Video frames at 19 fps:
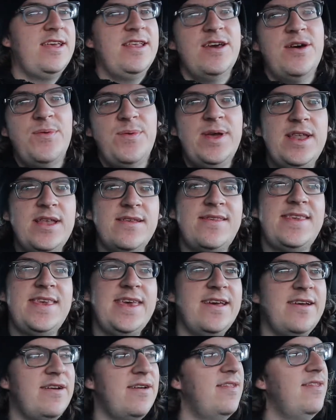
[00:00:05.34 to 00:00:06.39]
You know, we just
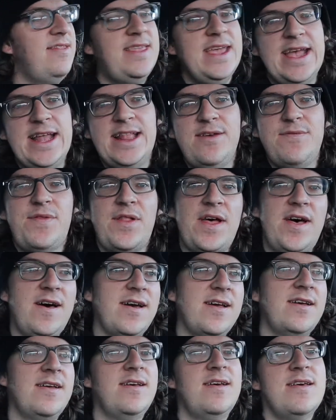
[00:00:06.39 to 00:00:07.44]
here, daily
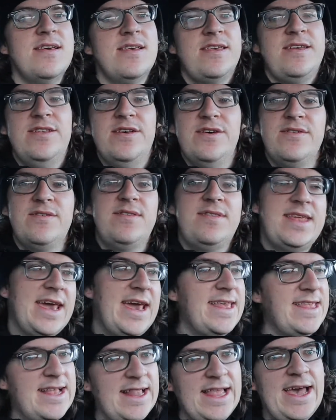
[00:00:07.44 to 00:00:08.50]
vlog, you know,
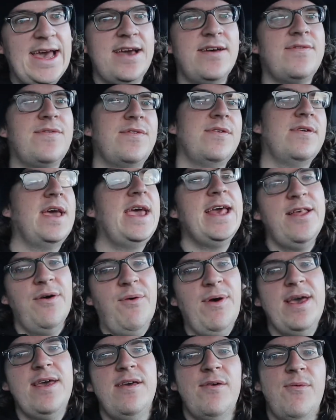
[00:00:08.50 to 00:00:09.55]
daily life.
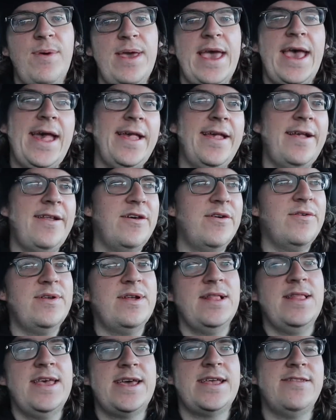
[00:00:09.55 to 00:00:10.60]
Anyway, we head on over
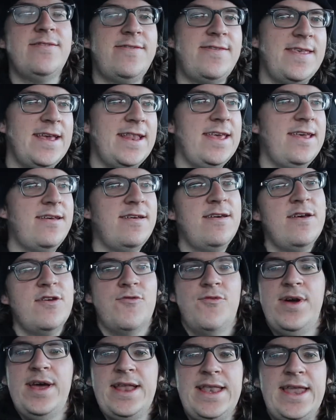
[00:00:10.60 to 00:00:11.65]
to Lincoln City
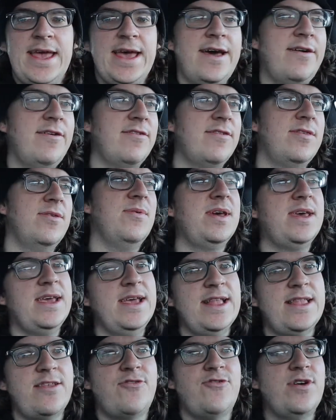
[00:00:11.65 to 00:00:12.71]
right now so we can
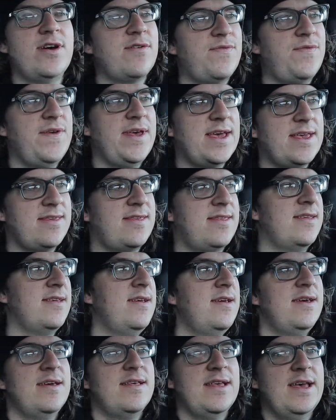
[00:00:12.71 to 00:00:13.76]
get the truck fixed,
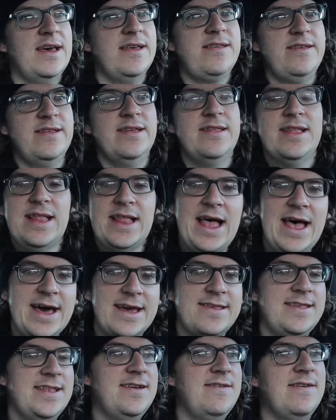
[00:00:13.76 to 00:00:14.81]
uh, you know, the
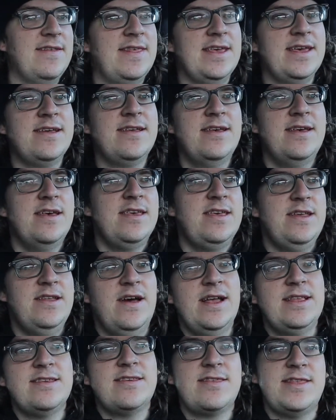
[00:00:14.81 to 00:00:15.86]
locks and everything. You know,
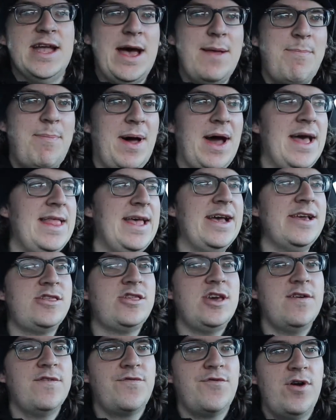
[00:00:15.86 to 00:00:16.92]
I just stopped by that
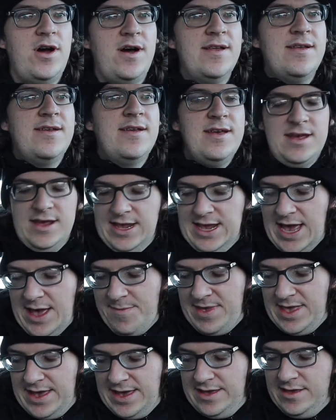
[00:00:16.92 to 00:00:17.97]
Chevron, got
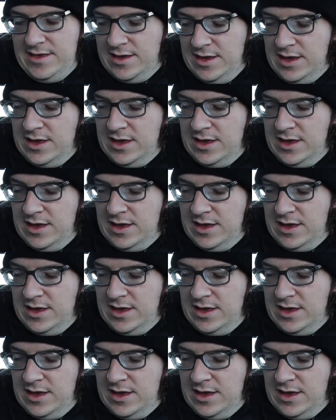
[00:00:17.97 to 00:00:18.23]
me a,